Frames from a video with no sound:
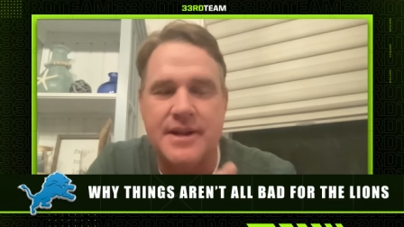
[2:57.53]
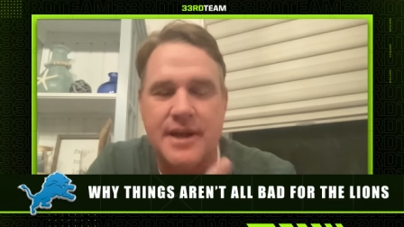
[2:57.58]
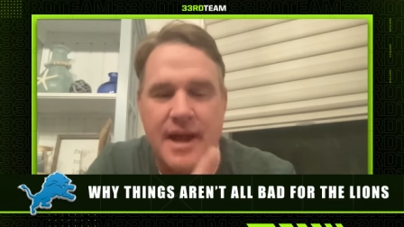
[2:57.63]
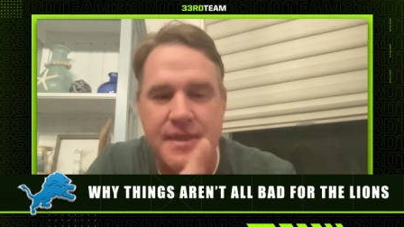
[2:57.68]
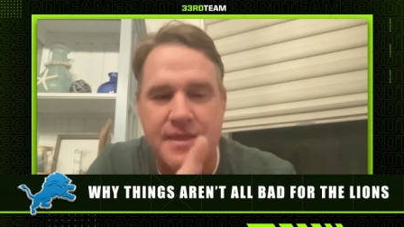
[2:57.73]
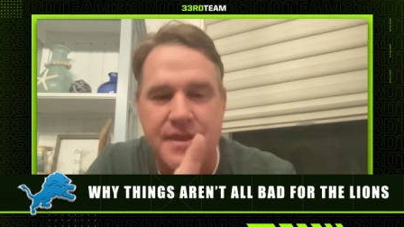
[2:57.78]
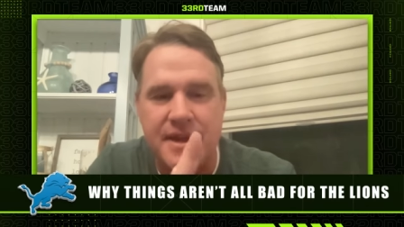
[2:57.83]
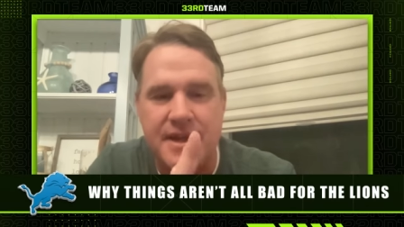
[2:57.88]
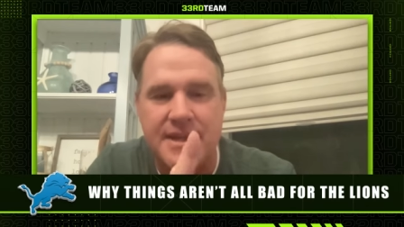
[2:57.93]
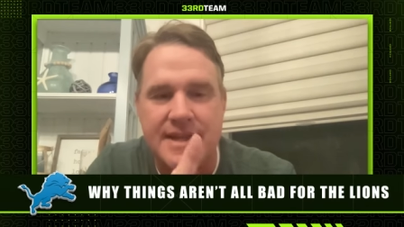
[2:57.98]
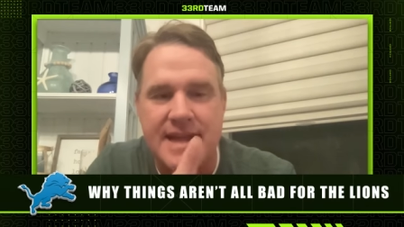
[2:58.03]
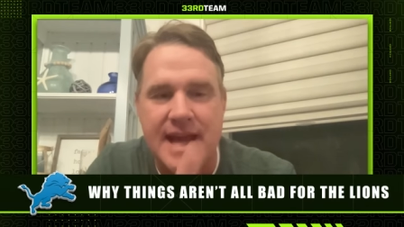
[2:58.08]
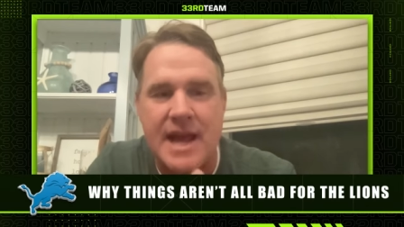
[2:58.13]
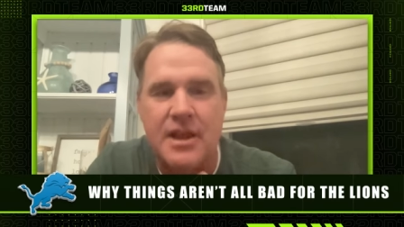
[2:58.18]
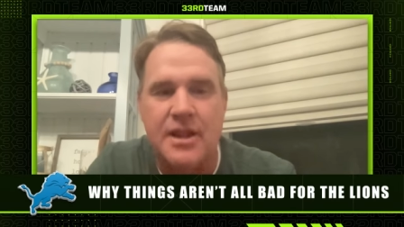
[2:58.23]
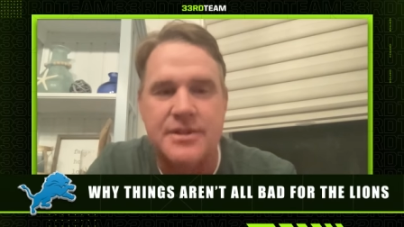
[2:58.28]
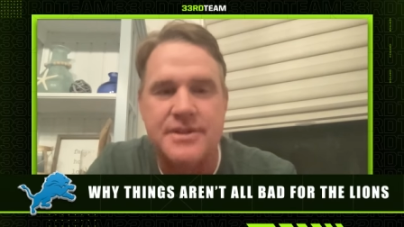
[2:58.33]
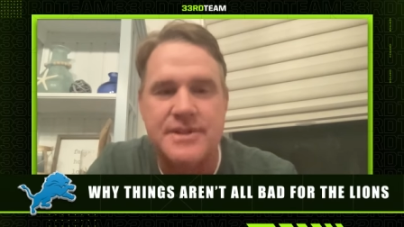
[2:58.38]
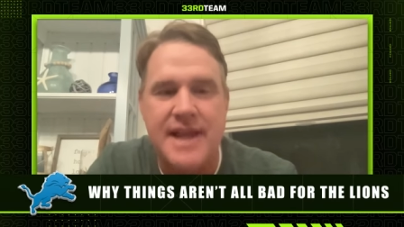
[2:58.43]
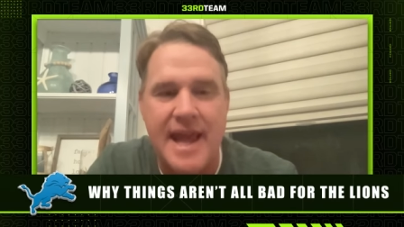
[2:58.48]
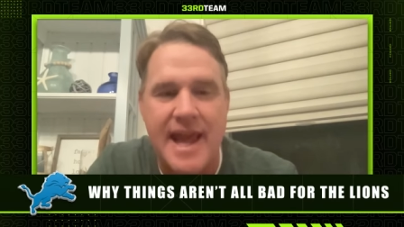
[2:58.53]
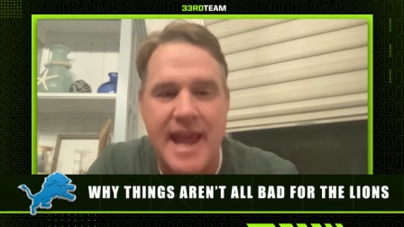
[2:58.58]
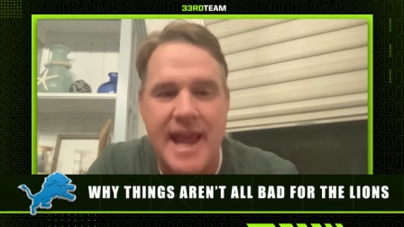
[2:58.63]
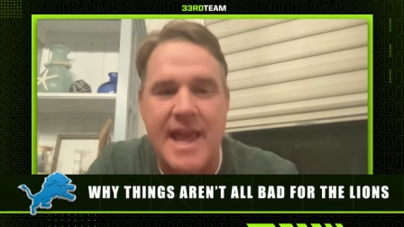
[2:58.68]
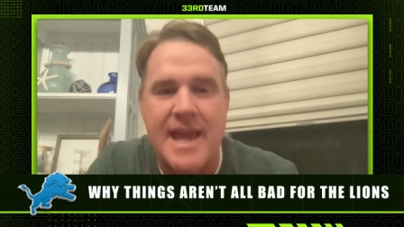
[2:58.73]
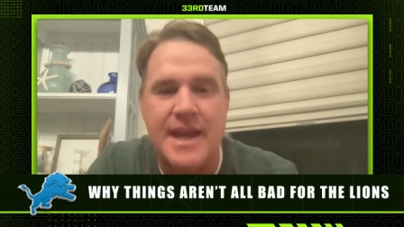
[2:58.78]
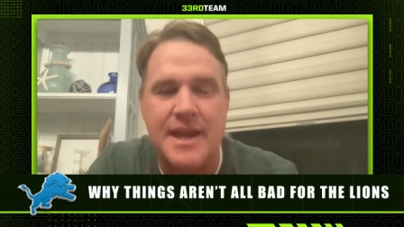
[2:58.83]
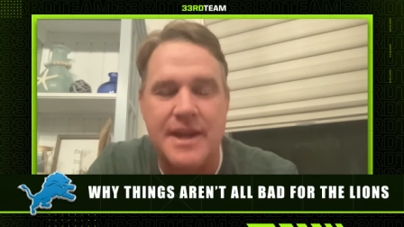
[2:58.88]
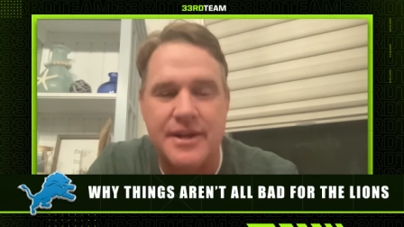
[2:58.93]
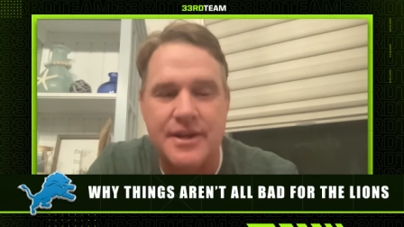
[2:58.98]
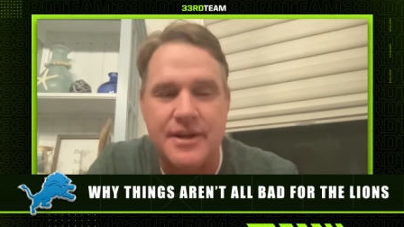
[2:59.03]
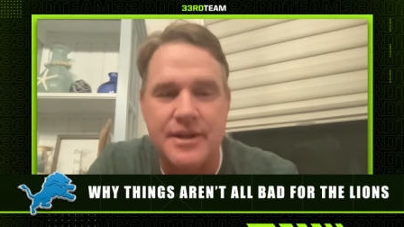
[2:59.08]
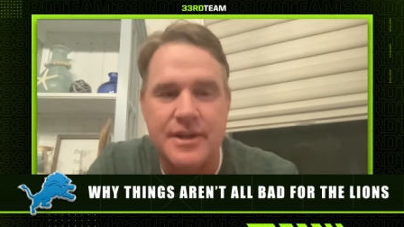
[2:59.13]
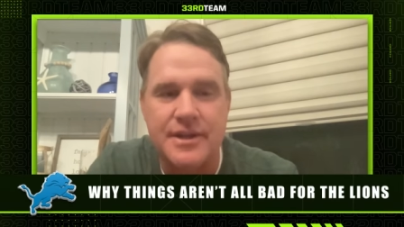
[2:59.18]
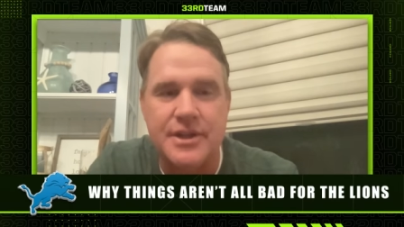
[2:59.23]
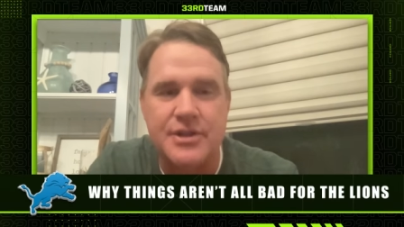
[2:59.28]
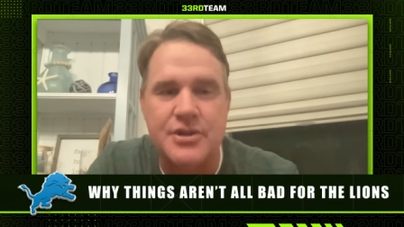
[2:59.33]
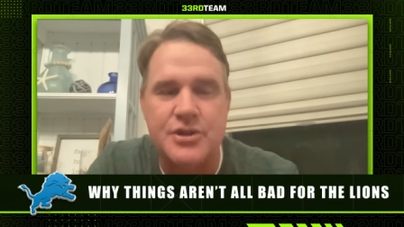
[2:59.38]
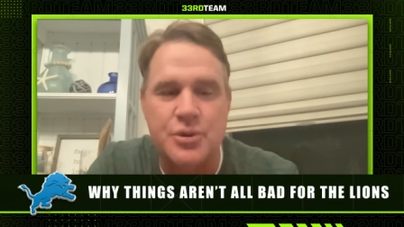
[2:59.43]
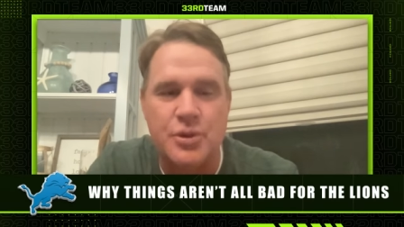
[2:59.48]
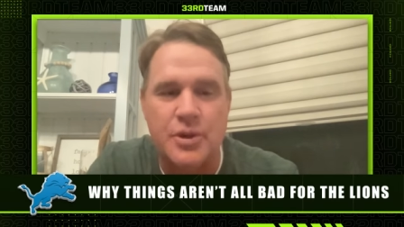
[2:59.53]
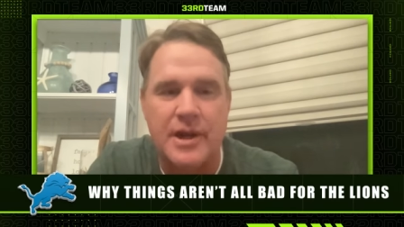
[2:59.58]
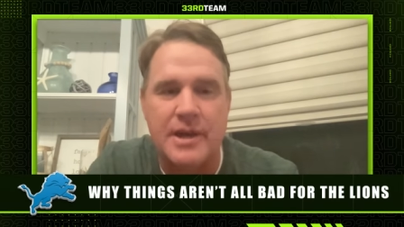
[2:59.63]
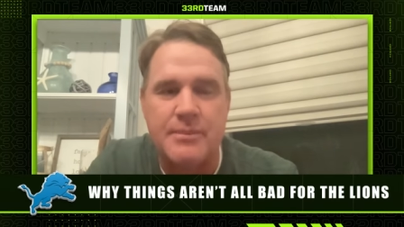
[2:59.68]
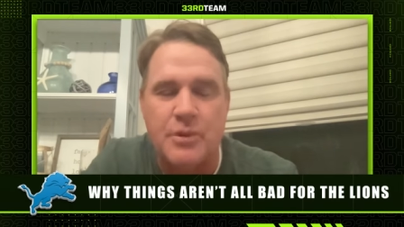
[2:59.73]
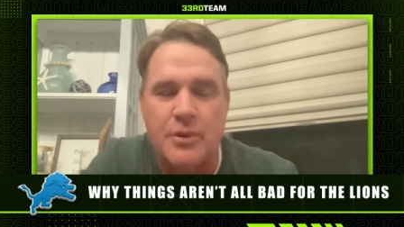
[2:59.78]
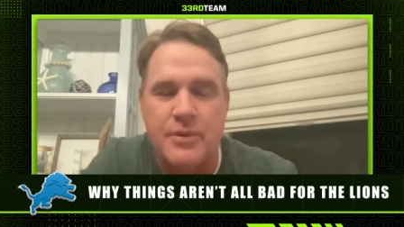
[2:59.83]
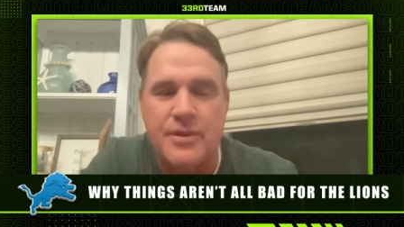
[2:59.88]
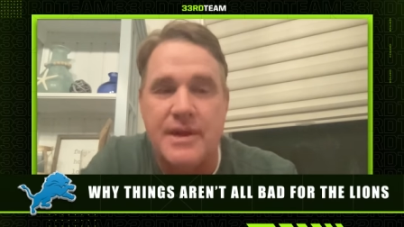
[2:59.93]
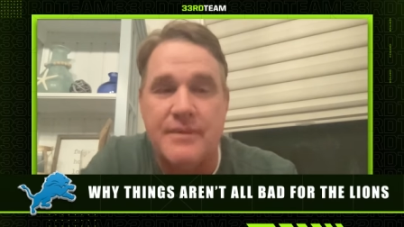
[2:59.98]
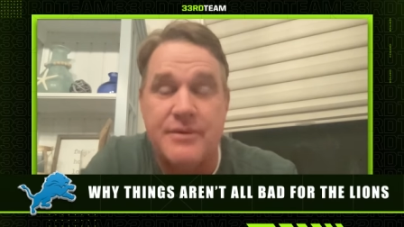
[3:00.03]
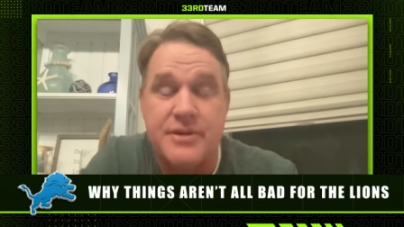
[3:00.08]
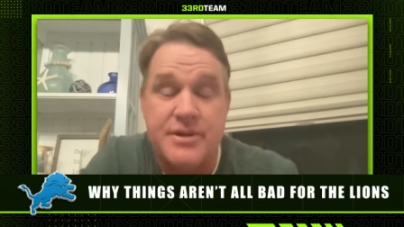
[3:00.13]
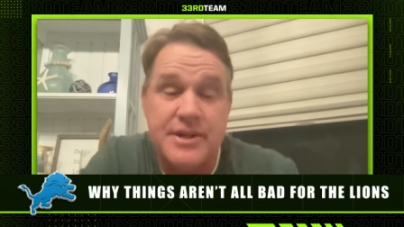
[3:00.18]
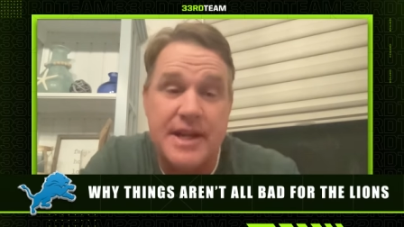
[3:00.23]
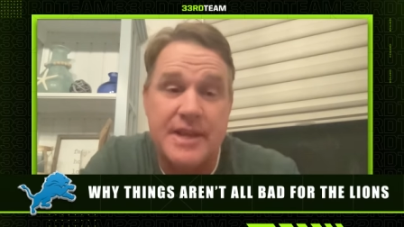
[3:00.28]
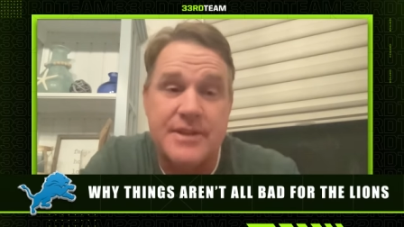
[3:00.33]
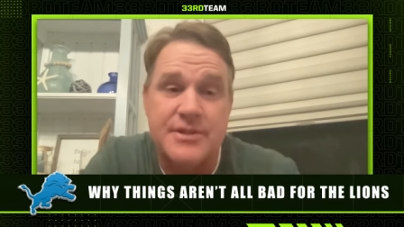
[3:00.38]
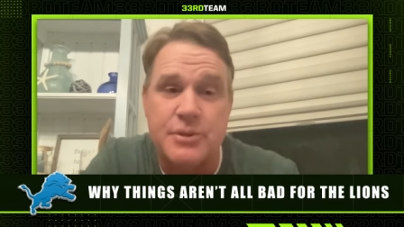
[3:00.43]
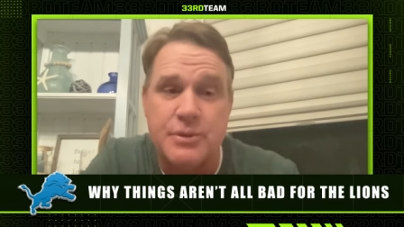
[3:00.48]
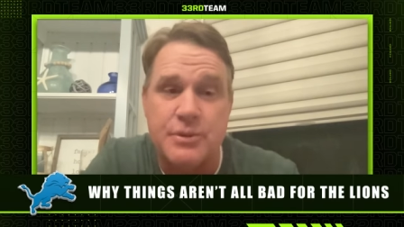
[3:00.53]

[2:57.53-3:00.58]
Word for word: I think Dallas and Detroit both have a chance to